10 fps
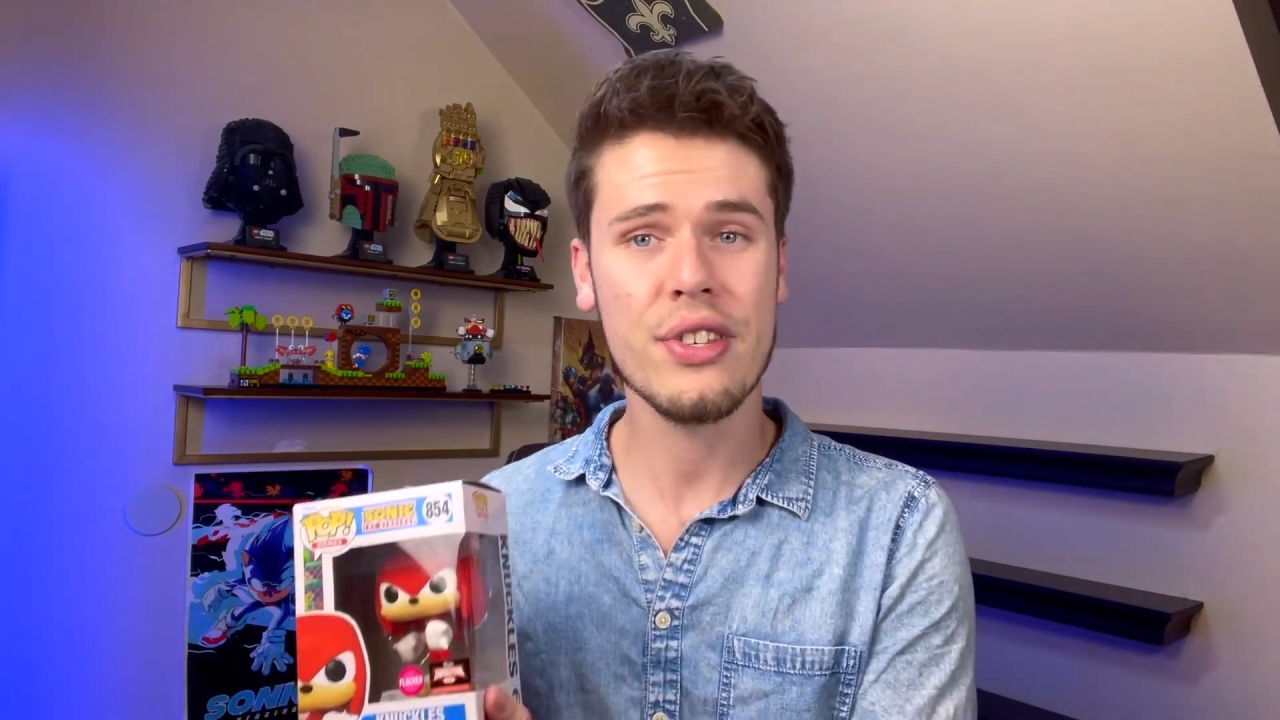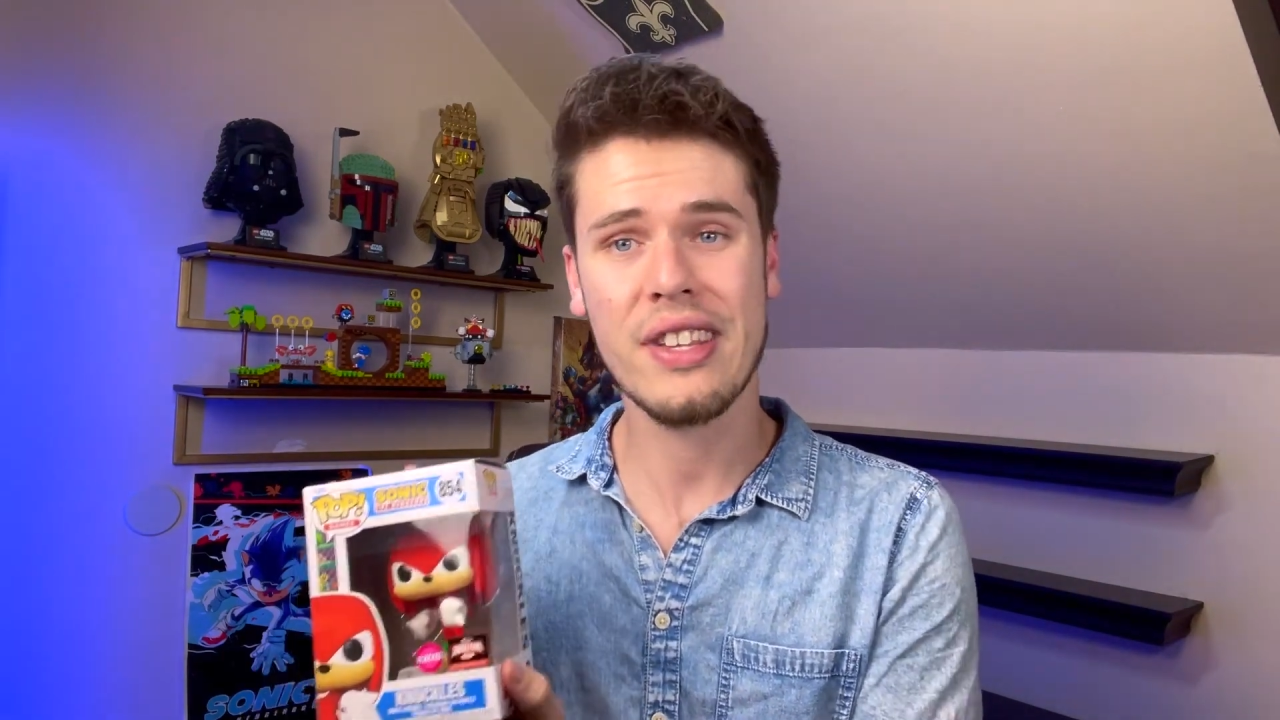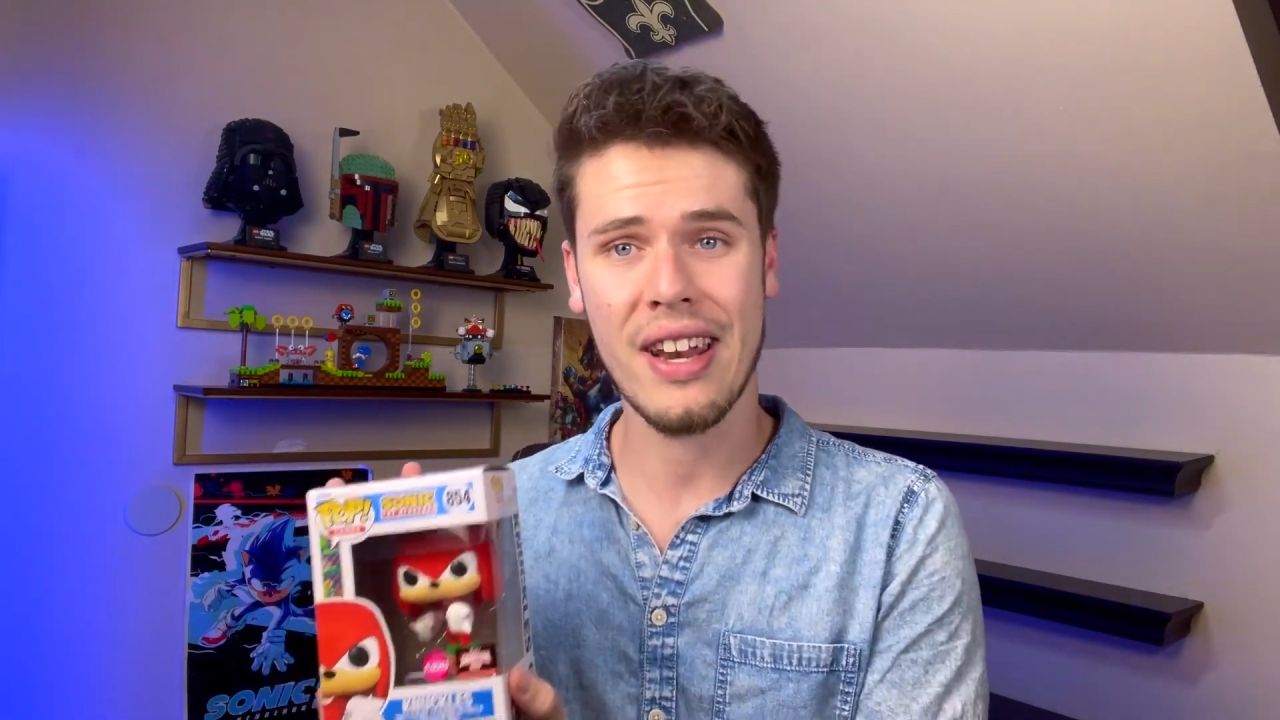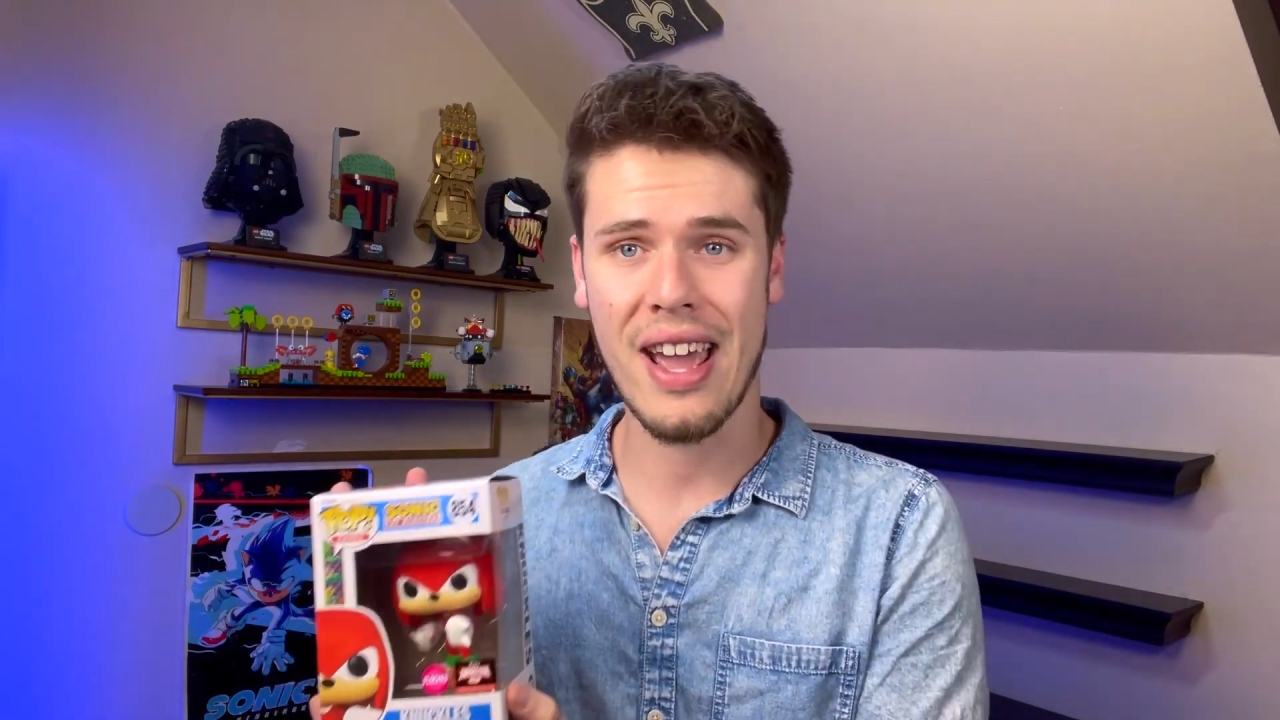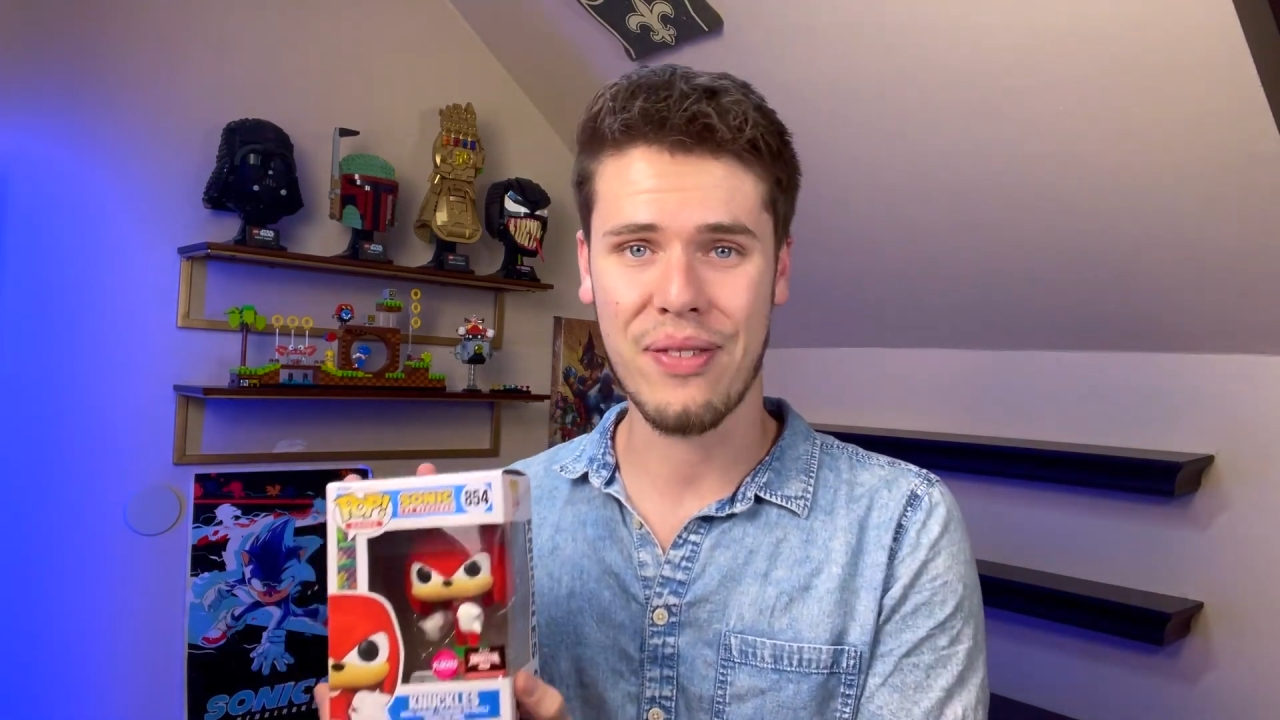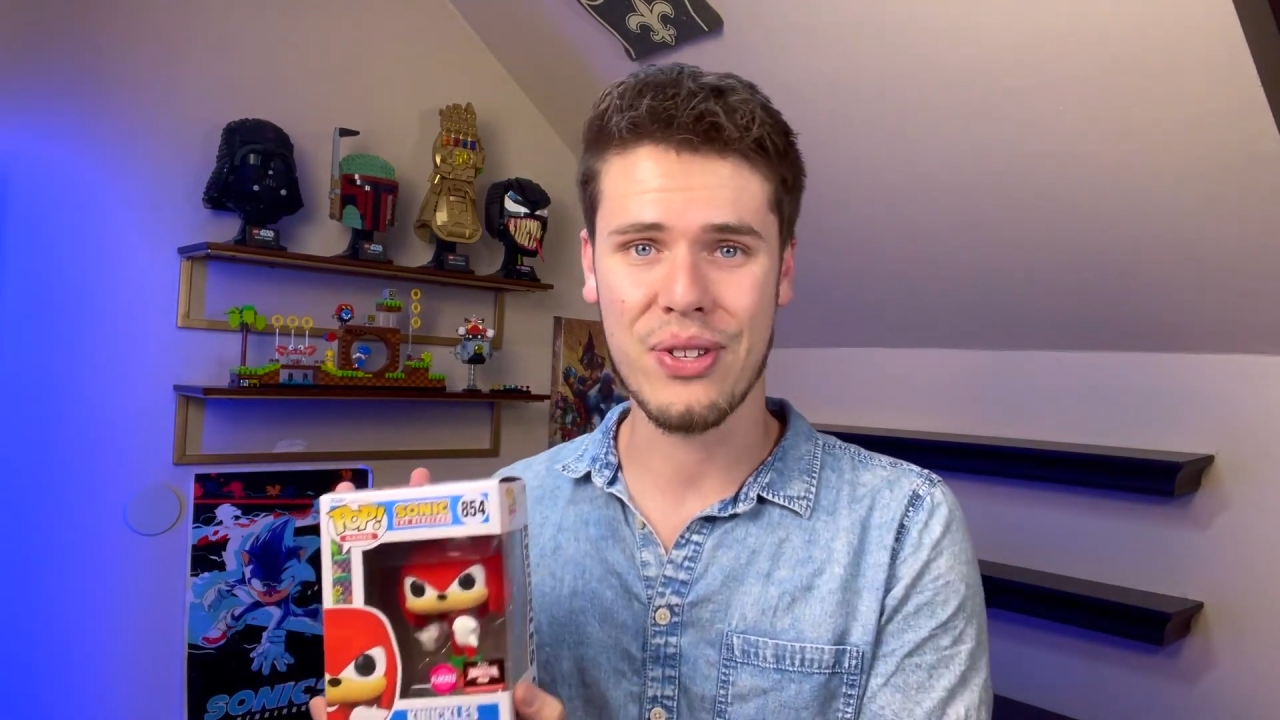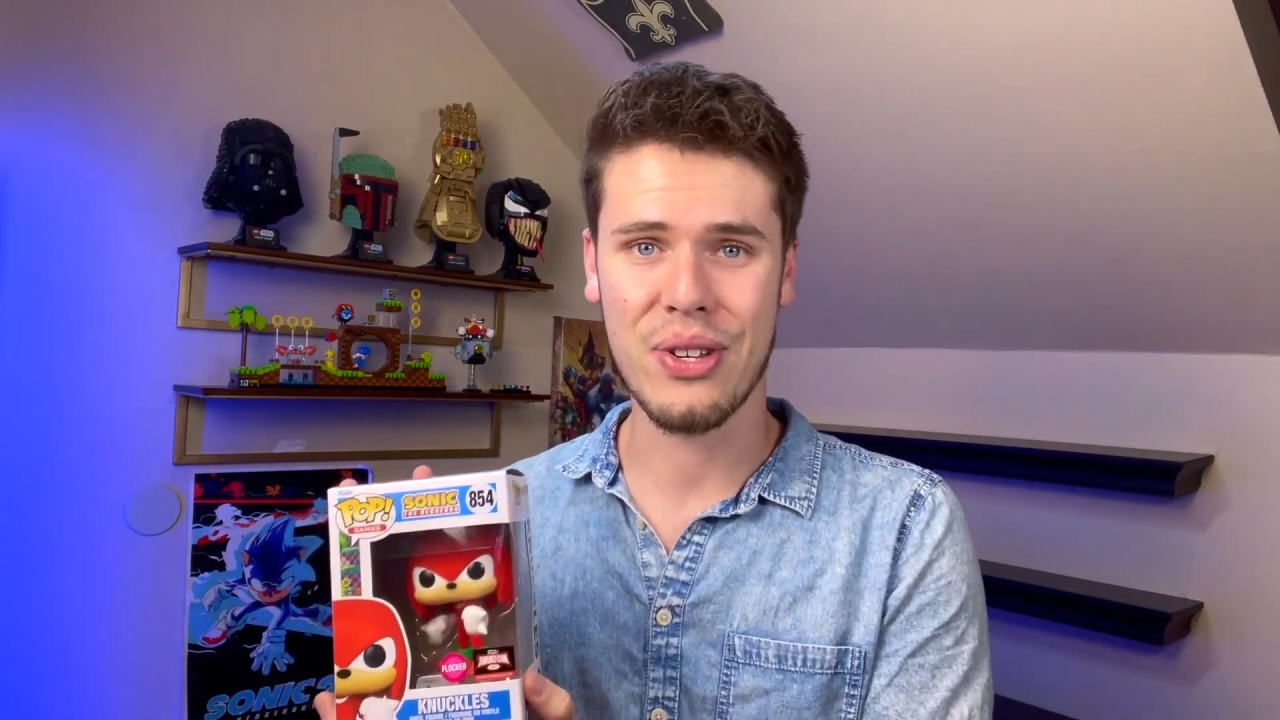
is gonna have to